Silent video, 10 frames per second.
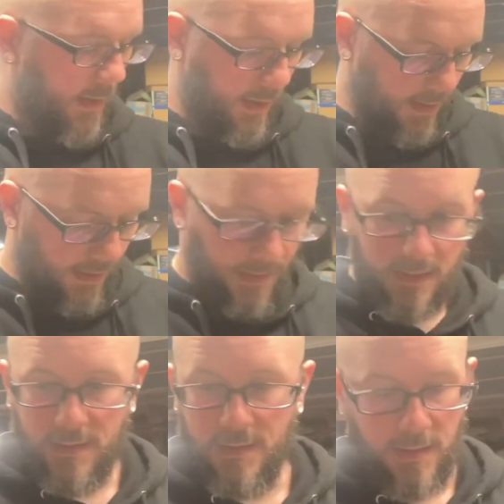
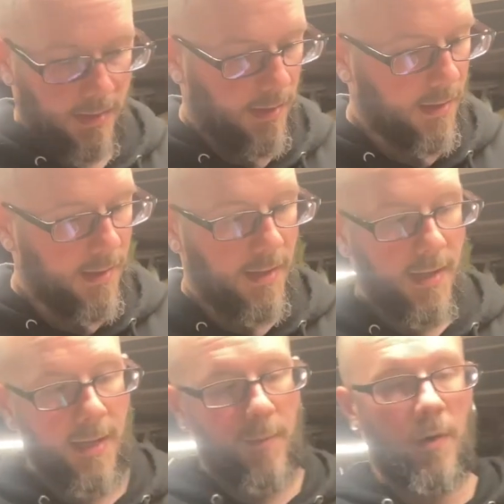is
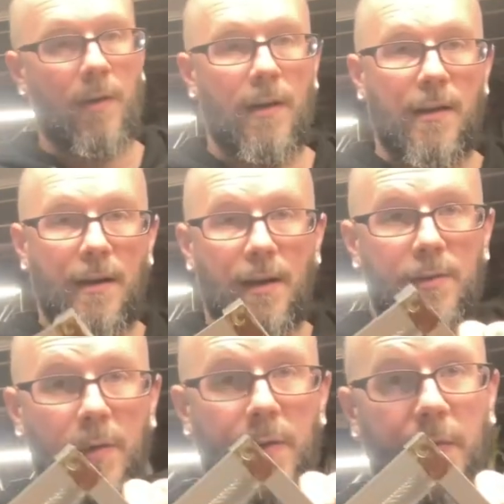I'm going to
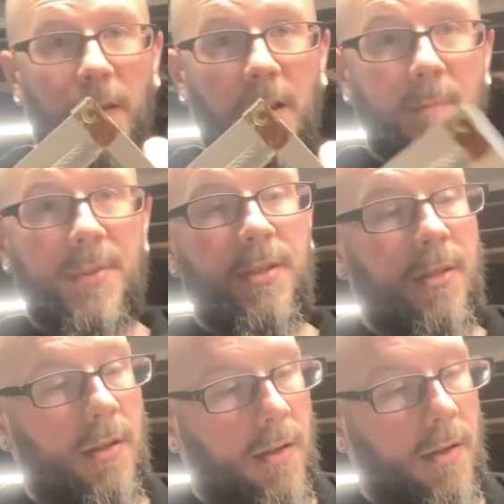undo the Phillips